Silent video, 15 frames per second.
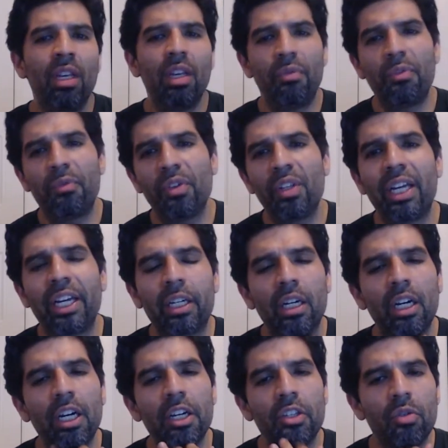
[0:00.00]
you
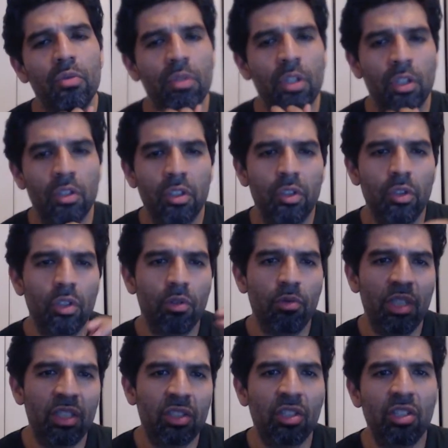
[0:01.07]
do your
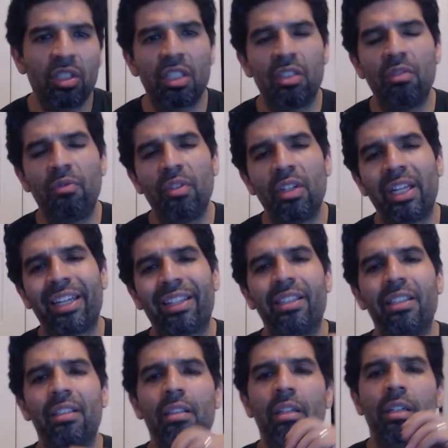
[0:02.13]
research and you feel like
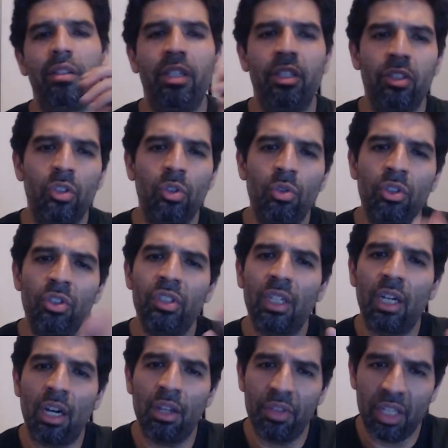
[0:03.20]
there's tuners
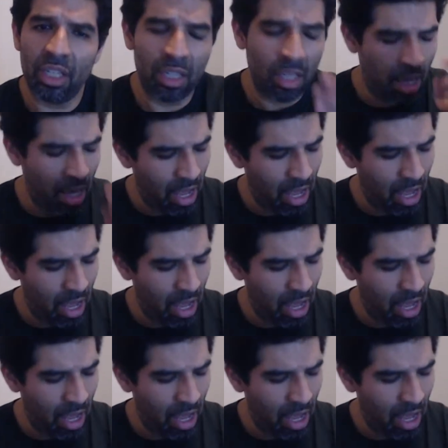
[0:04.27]
on the